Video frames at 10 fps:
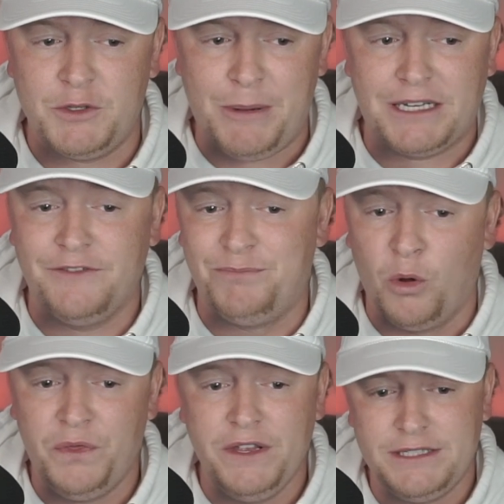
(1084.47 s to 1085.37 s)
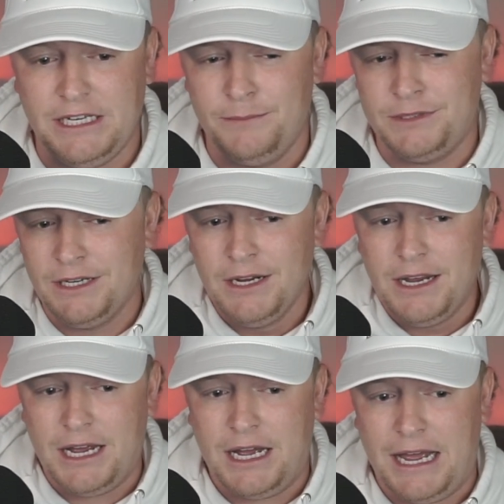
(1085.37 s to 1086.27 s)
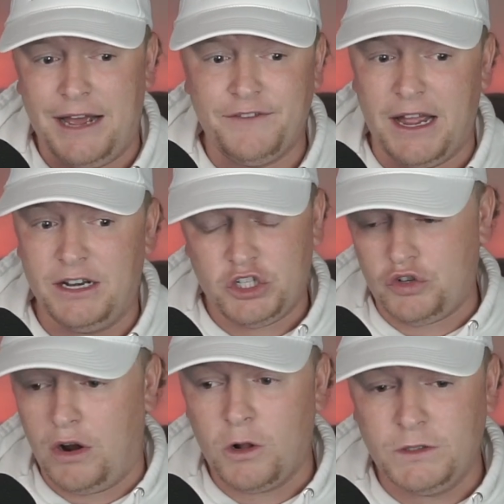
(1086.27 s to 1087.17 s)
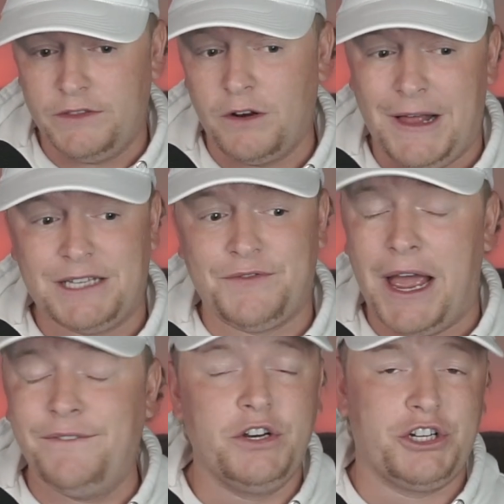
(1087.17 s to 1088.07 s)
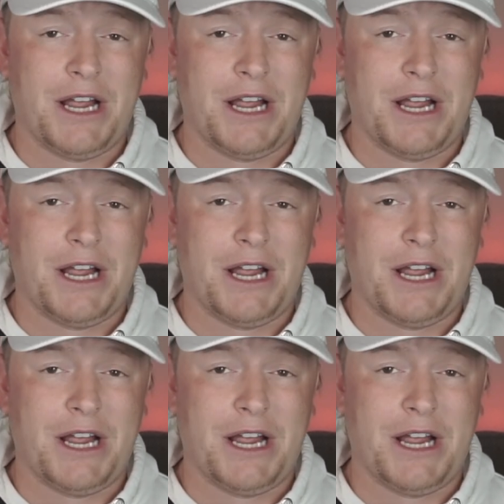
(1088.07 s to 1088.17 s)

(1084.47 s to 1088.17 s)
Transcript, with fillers: perspective, both these teams have kind of struggled in their last 5 years.